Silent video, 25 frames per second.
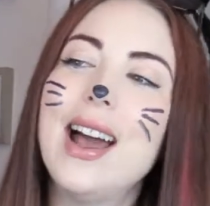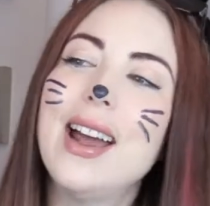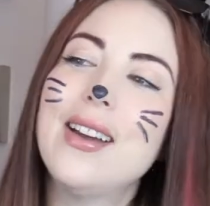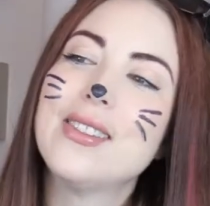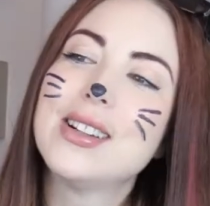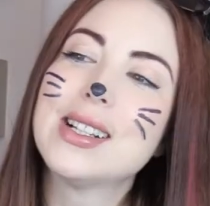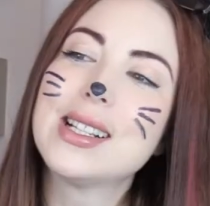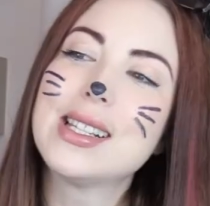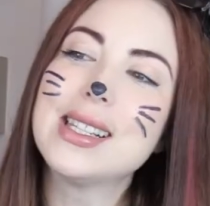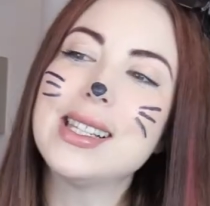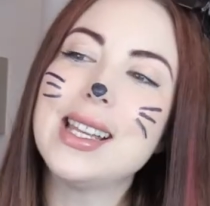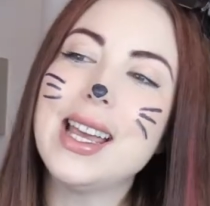I
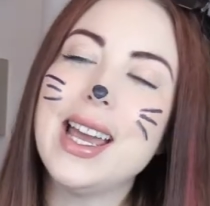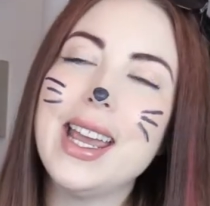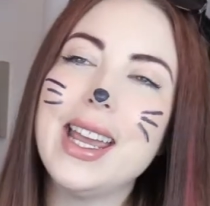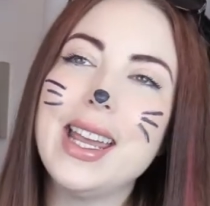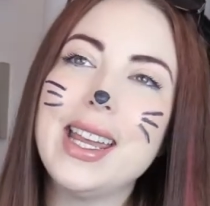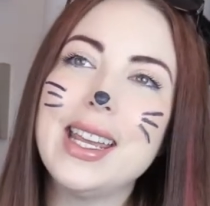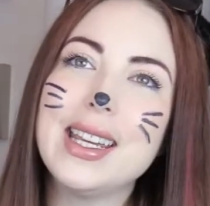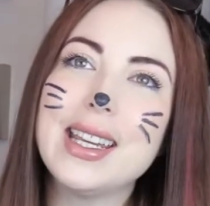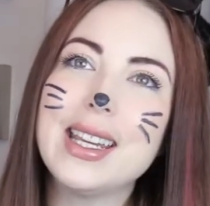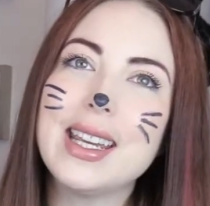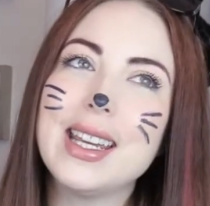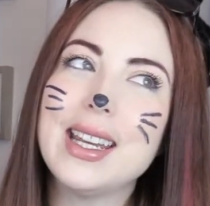was
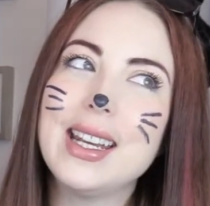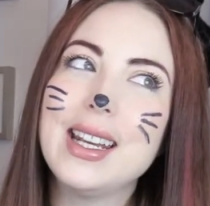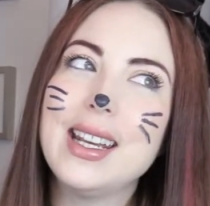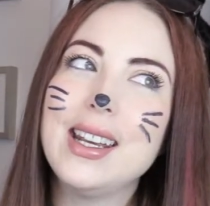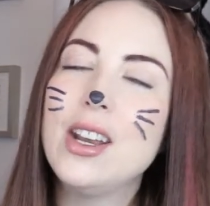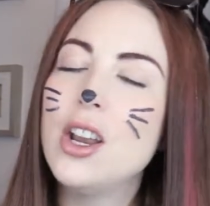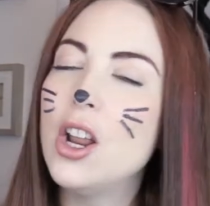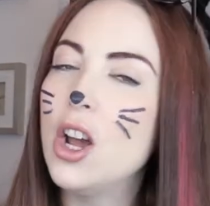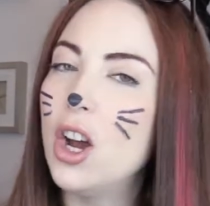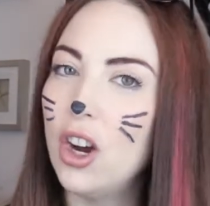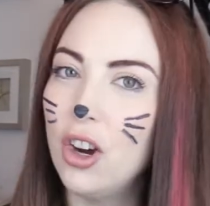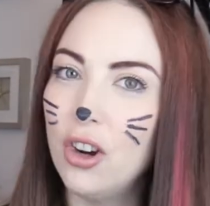like,
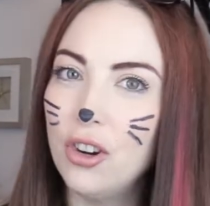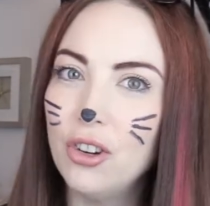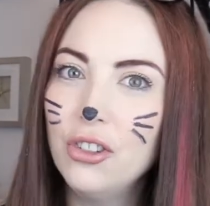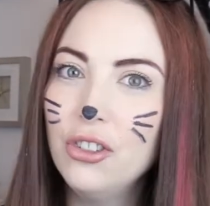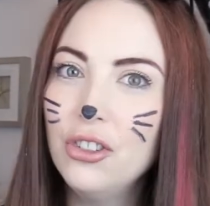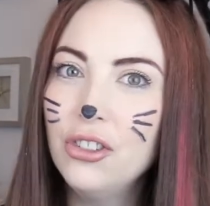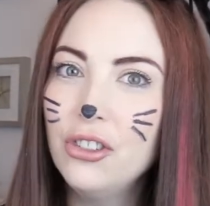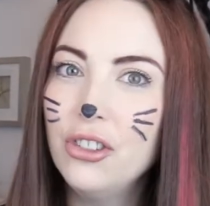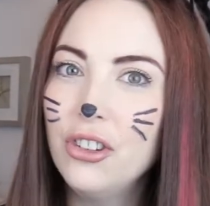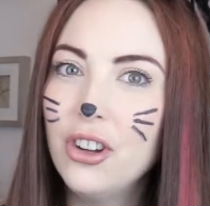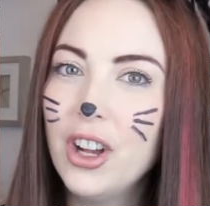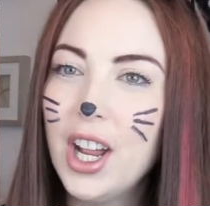
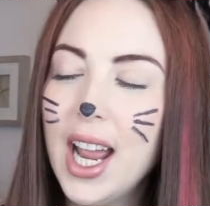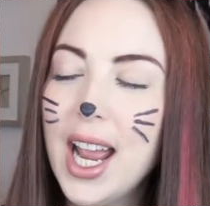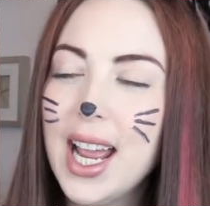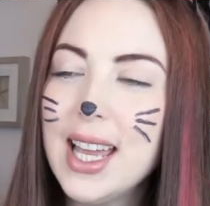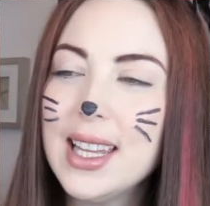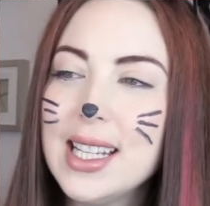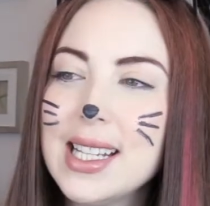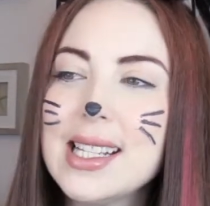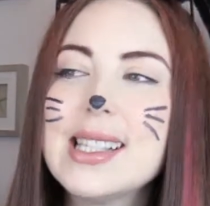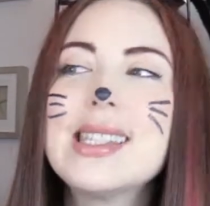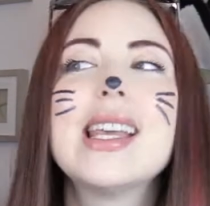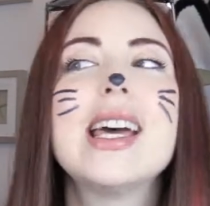no.
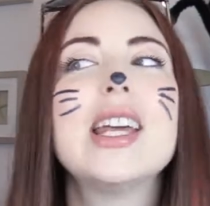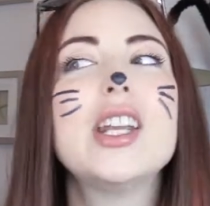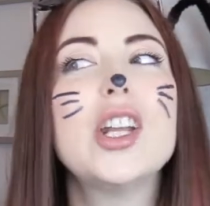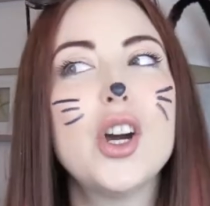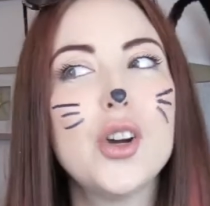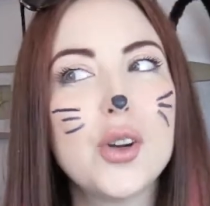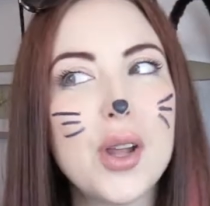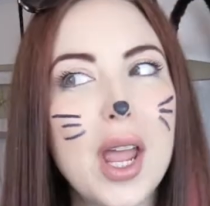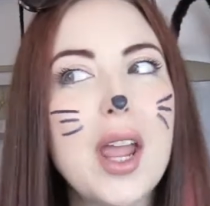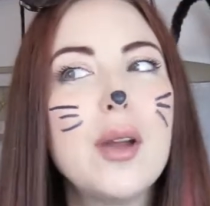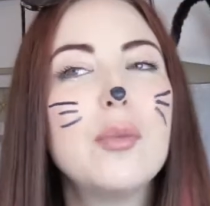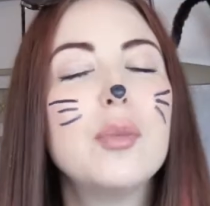And they said,
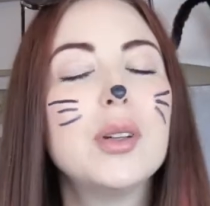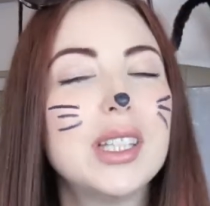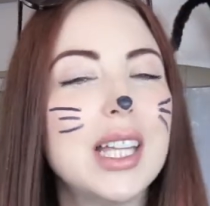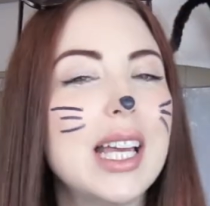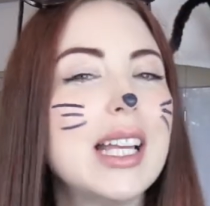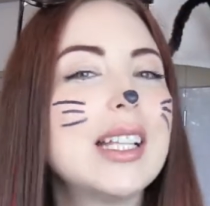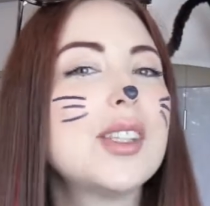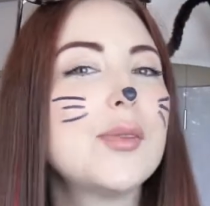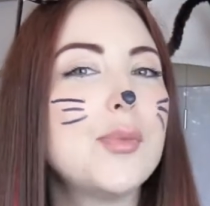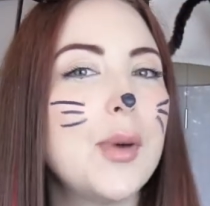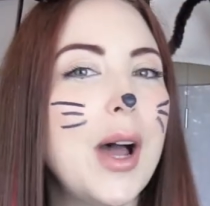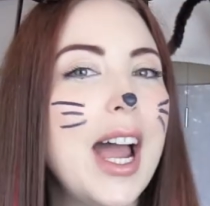okay, well,
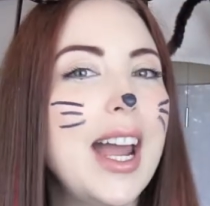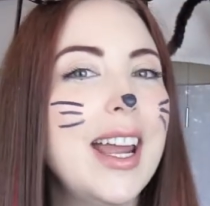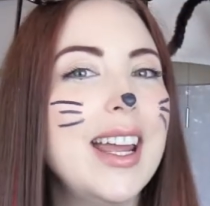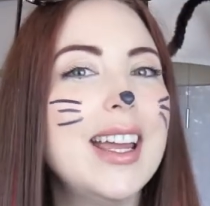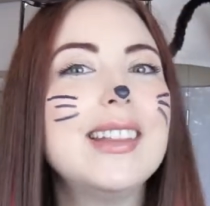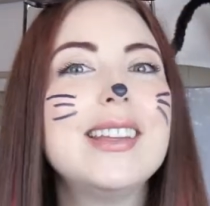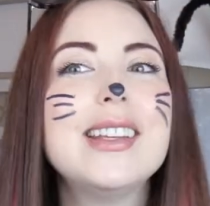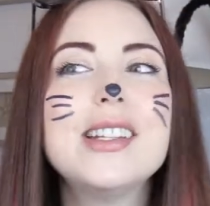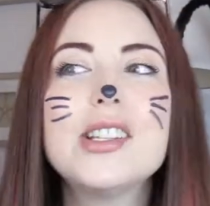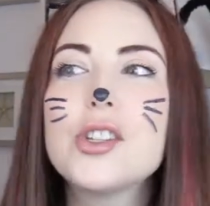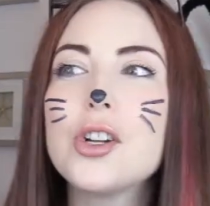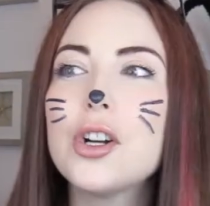that's why.
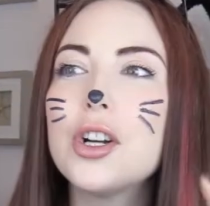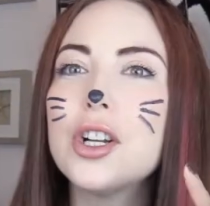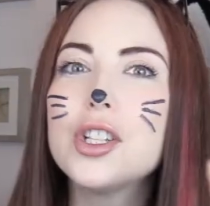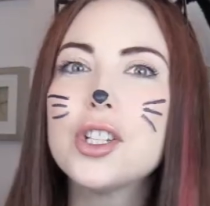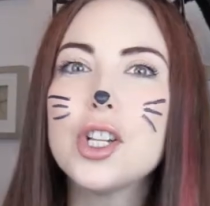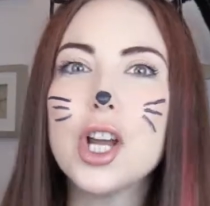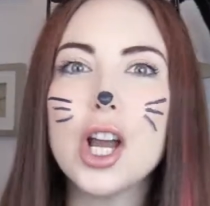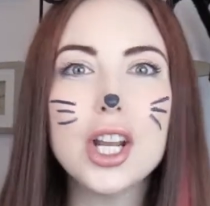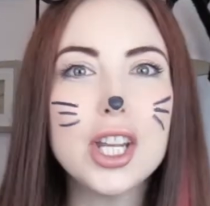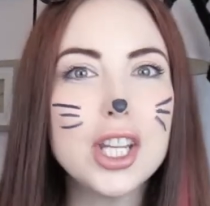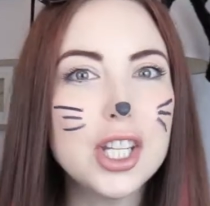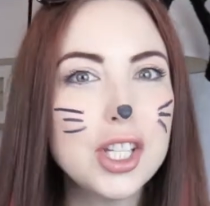And they started
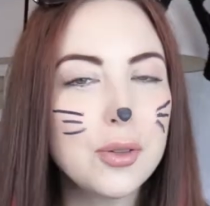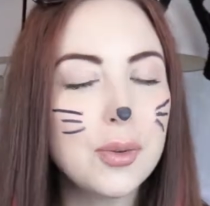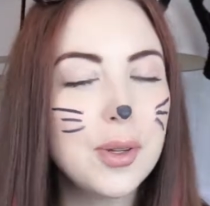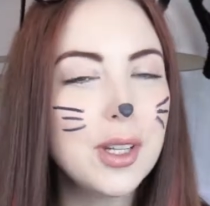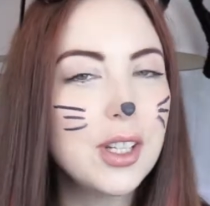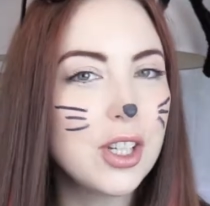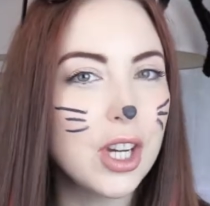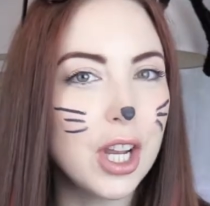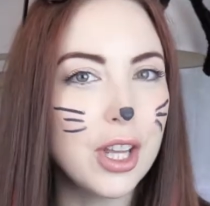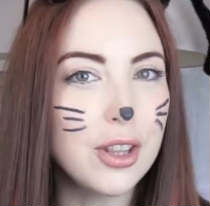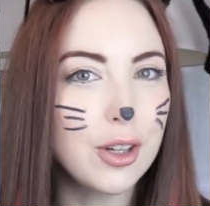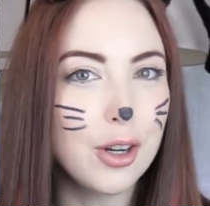talking to
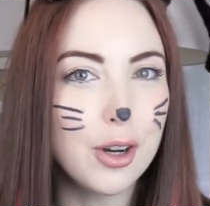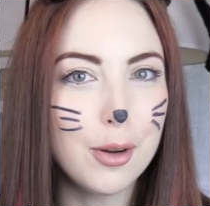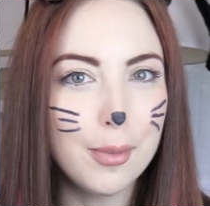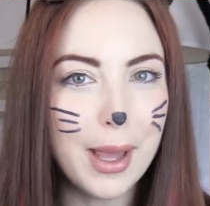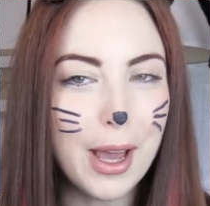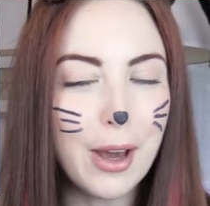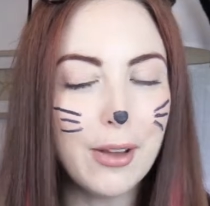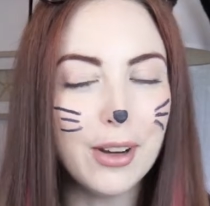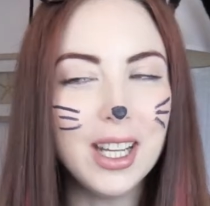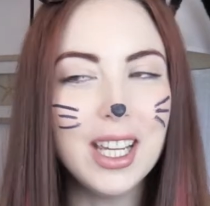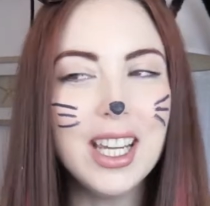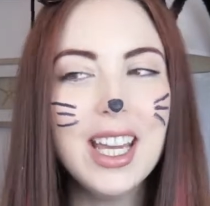each other
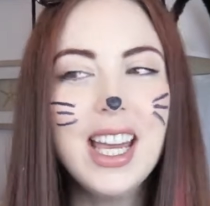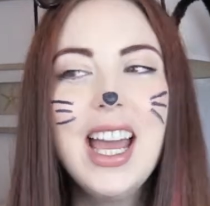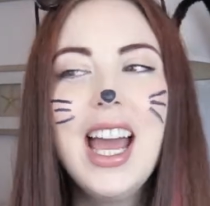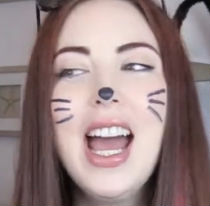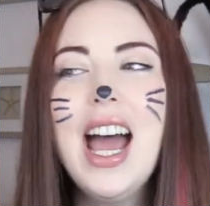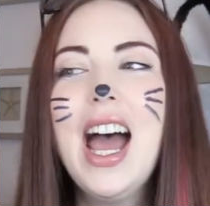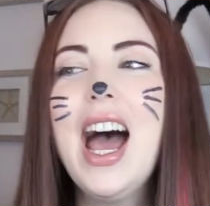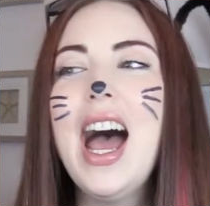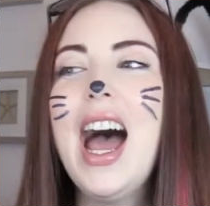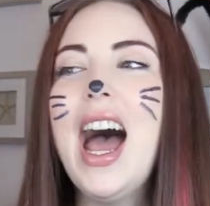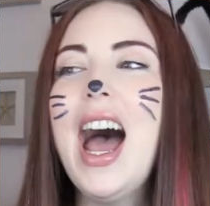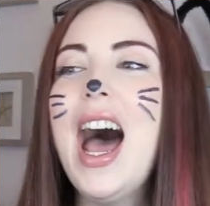about it.
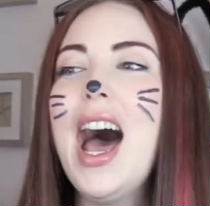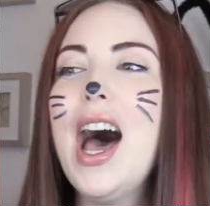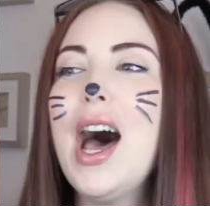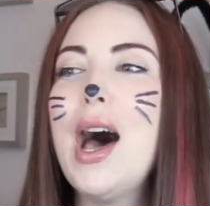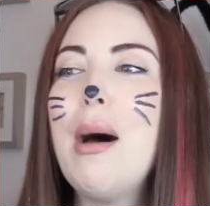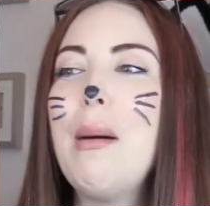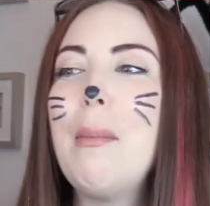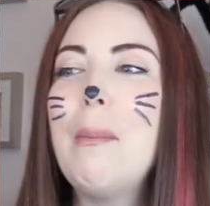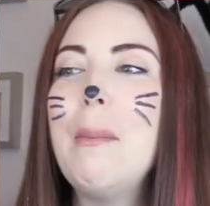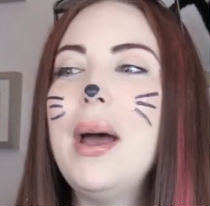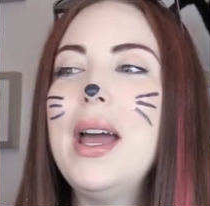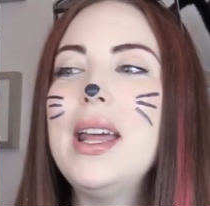
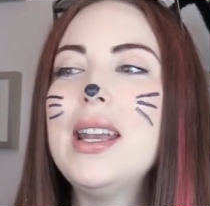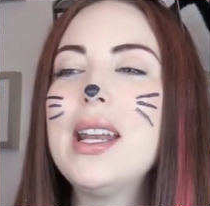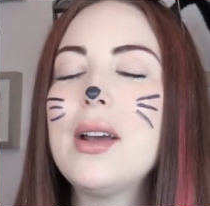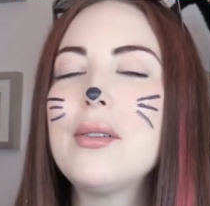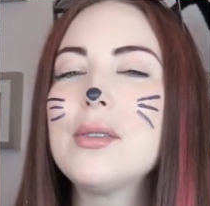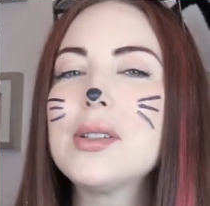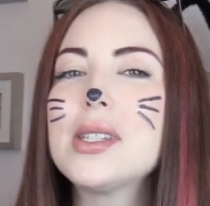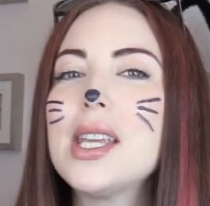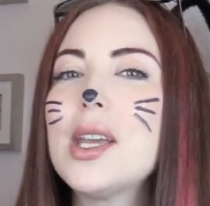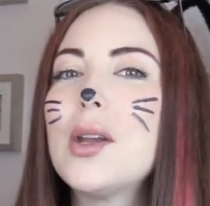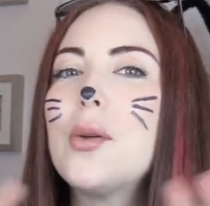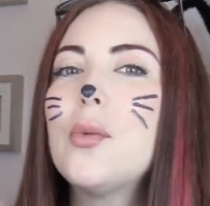And I
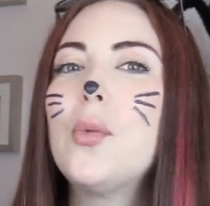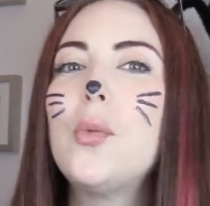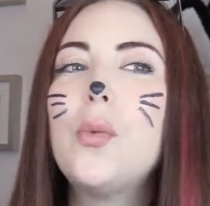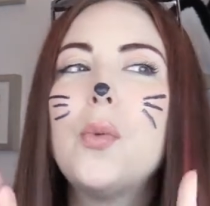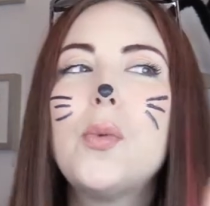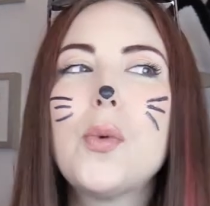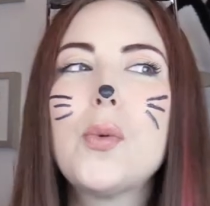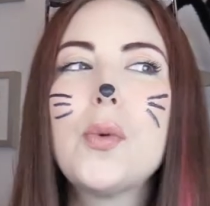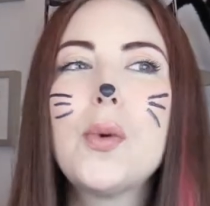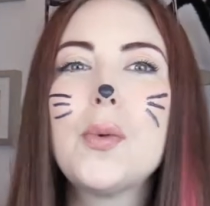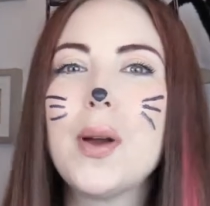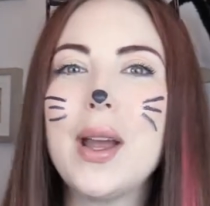was like,
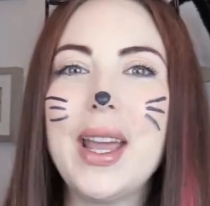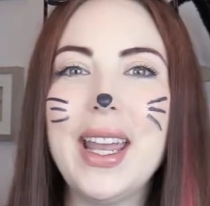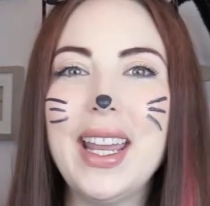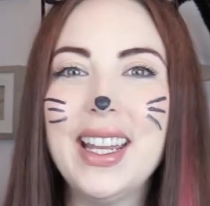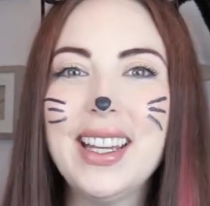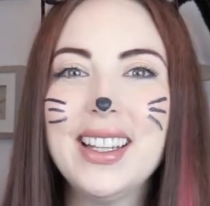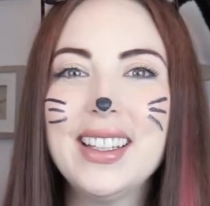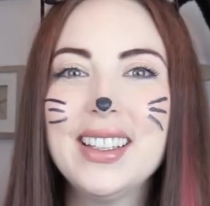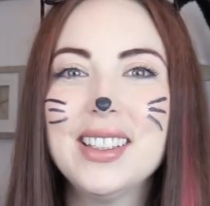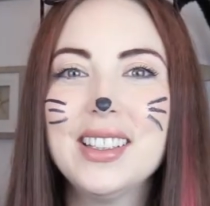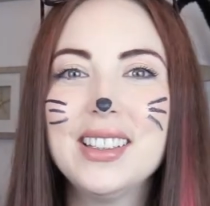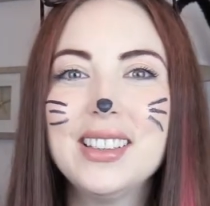
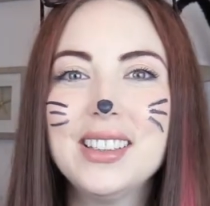wait,